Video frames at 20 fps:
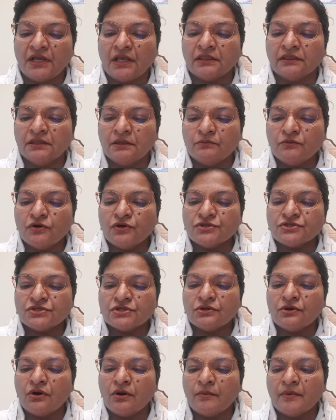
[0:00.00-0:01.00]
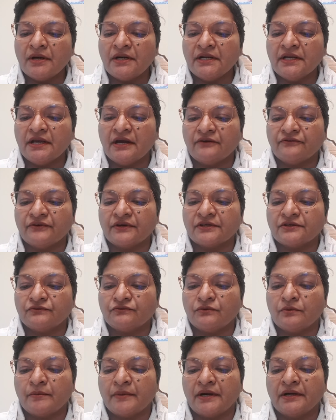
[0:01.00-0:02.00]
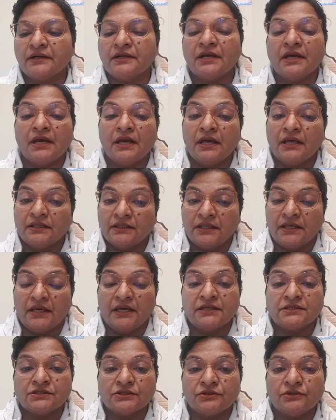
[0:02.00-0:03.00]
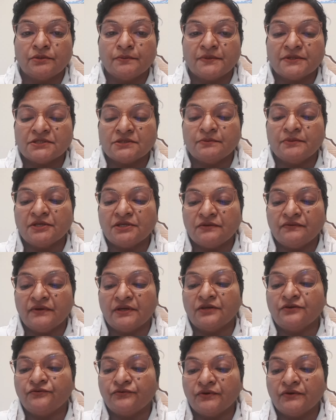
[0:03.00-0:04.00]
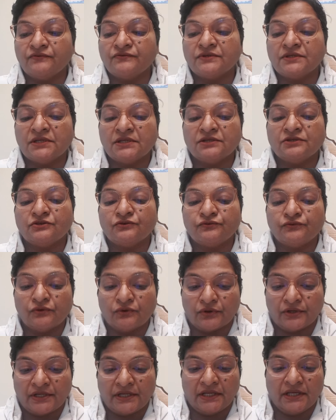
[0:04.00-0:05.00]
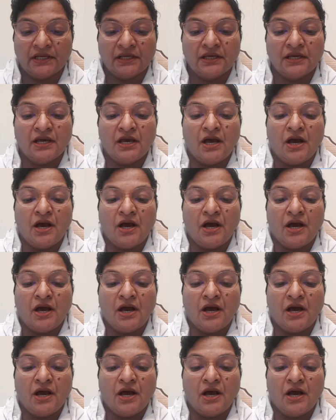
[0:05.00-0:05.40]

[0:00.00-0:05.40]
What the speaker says: The most commonly affect women. The age group is between 15 to 40.